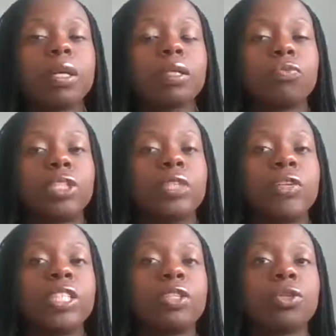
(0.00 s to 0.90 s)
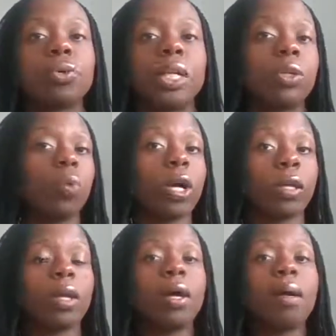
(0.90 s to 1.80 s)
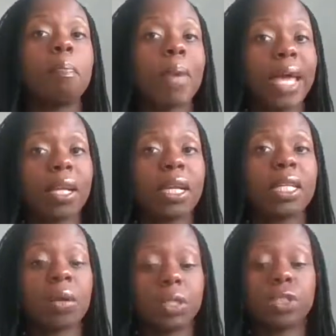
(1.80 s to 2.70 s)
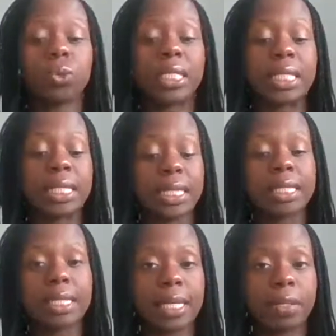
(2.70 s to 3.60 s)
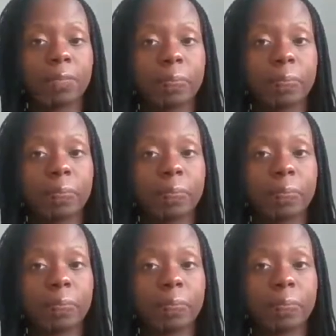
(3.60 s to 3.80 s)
researcher called Lin Men, and that was in 2016.